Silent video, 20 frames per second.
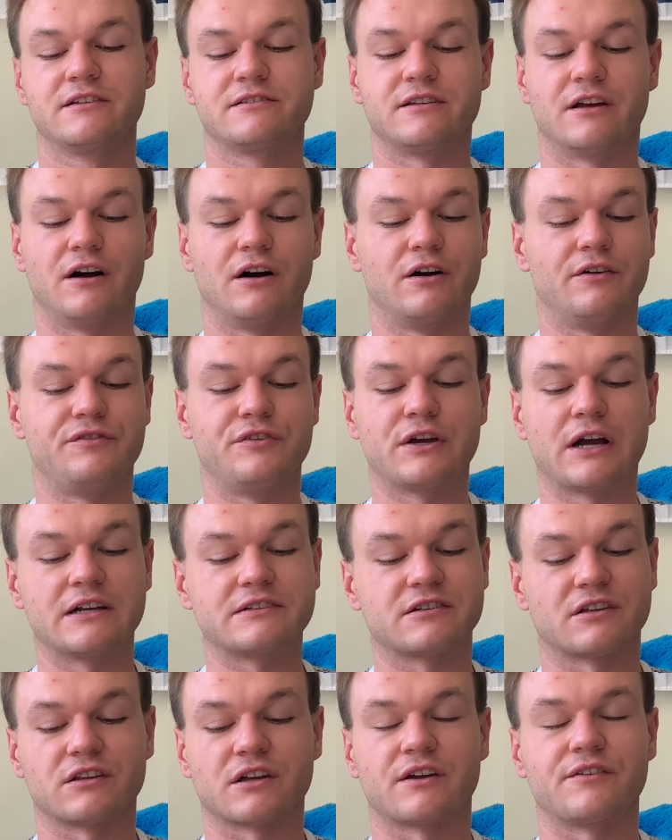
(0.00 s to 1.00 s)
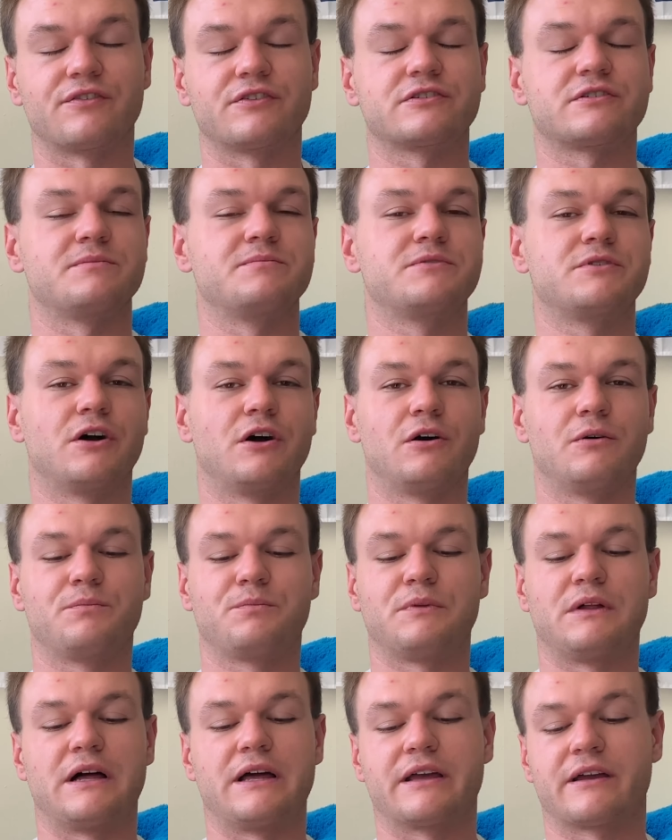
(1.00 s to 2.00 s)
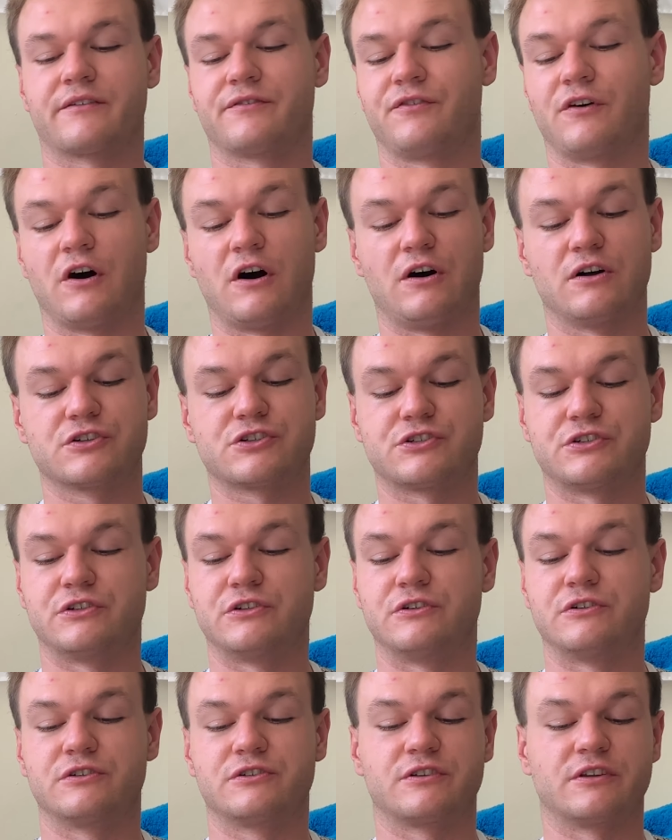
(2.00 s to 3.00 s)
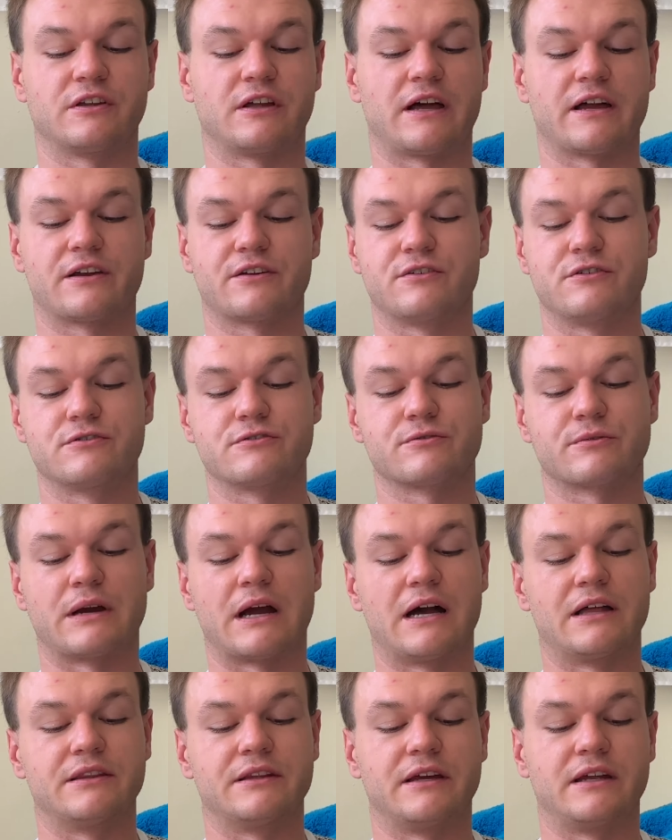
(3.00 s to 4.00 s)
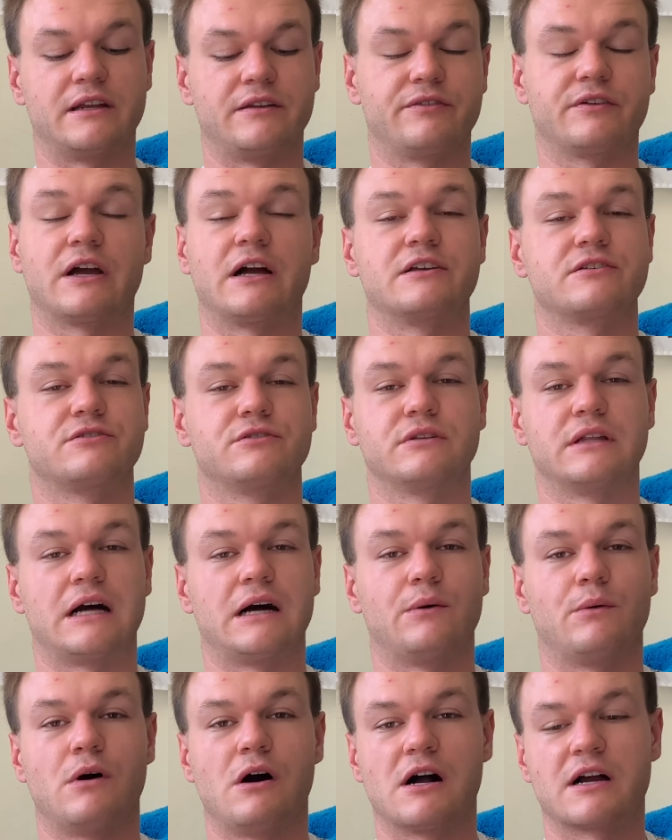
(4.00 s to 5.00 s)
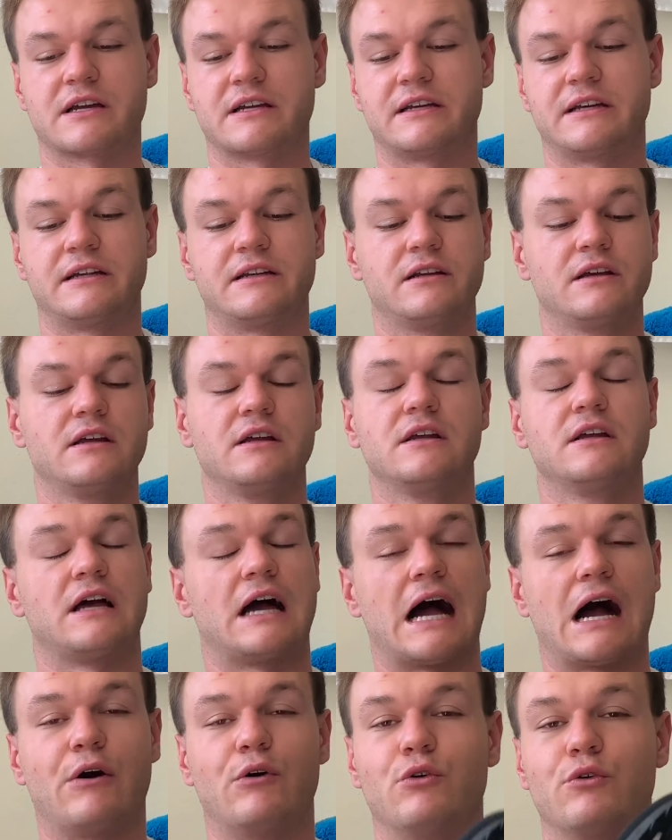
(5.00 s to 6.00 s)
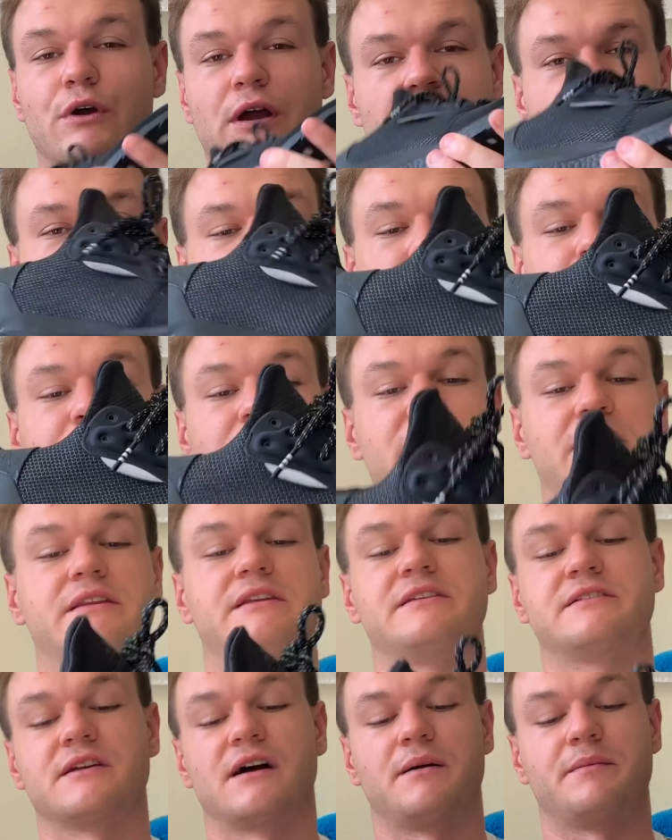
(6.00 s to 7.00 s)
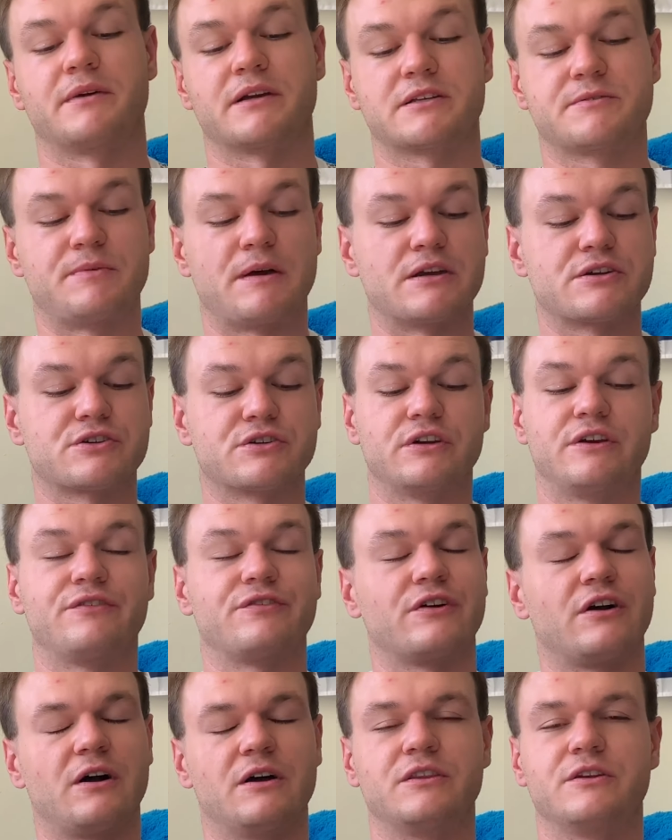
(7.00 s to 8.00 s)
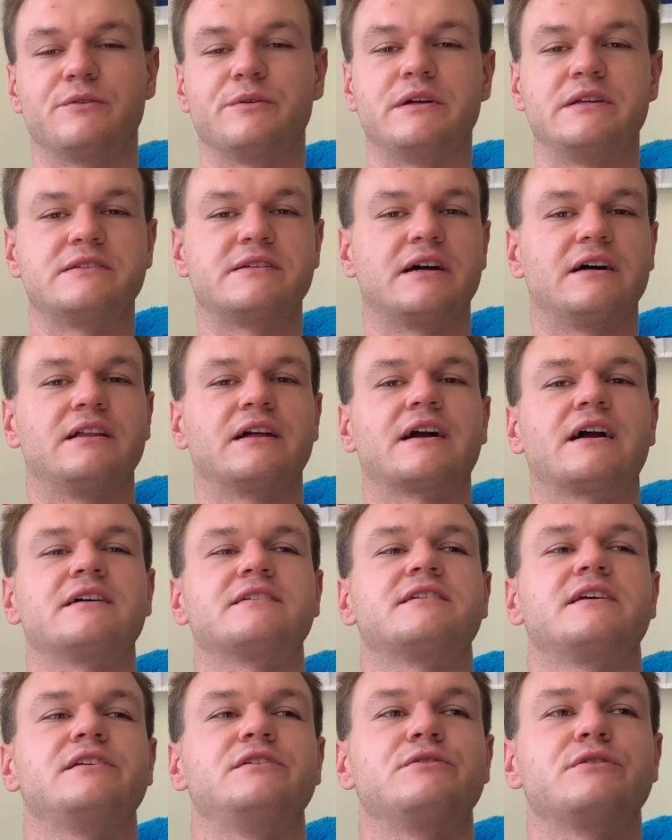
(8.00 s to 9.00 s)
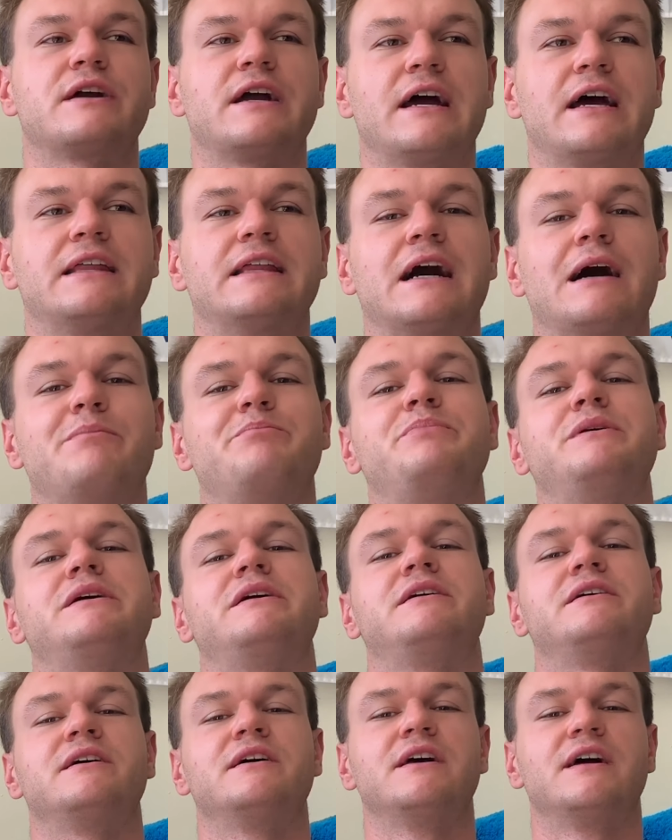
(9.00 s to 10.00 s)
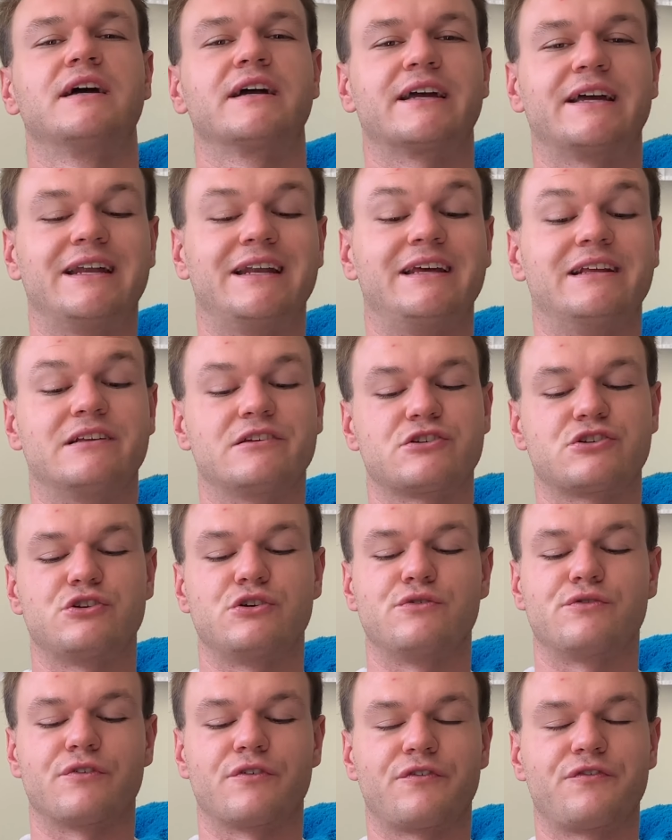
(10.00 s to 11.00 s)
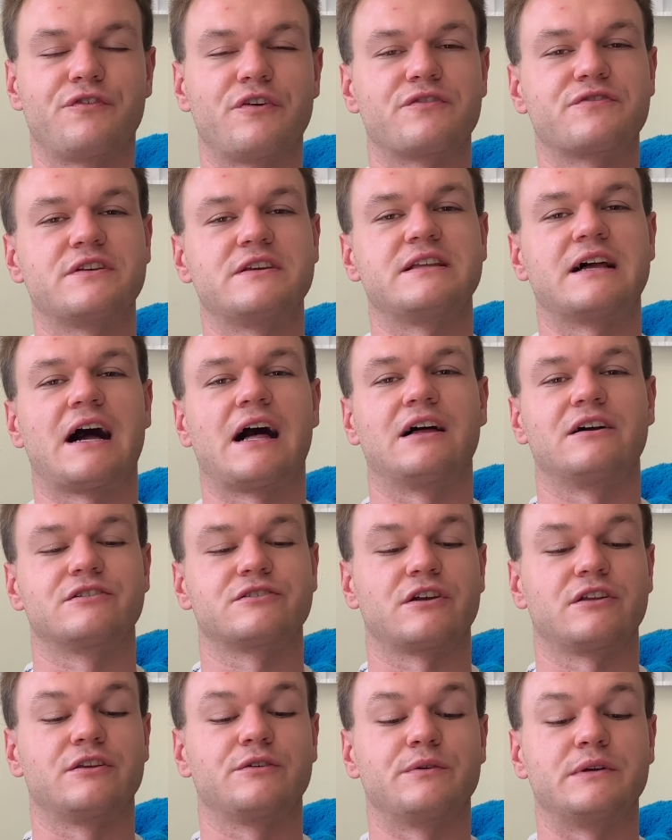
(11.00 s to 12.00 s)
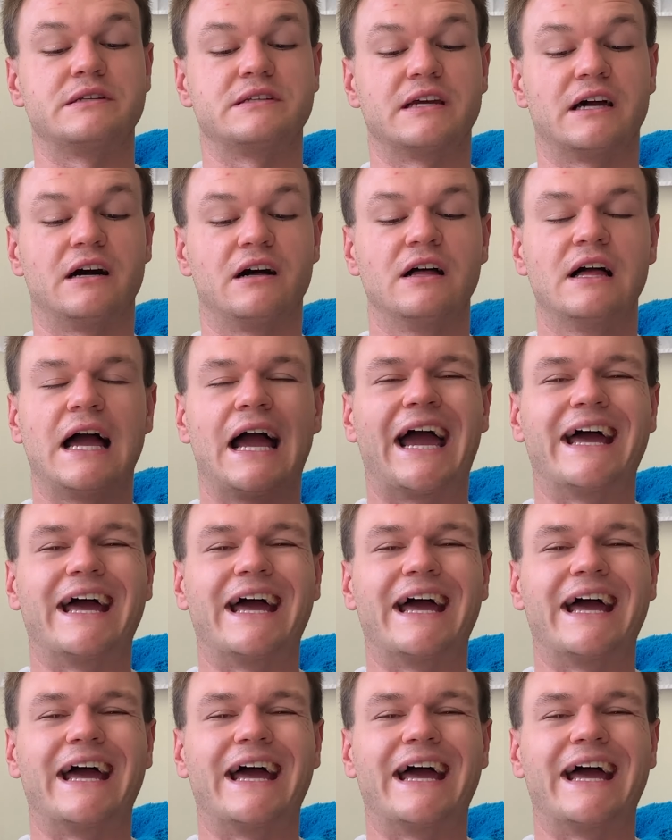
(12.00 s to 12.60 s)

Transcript: So if you guys are looking for some dope like fall shoes to like cruise around in, if you guys do a lot of walking, I would recommend picking these up, especially for under retail. Like I said, you cannot beat getting a shoe for $50 under retail.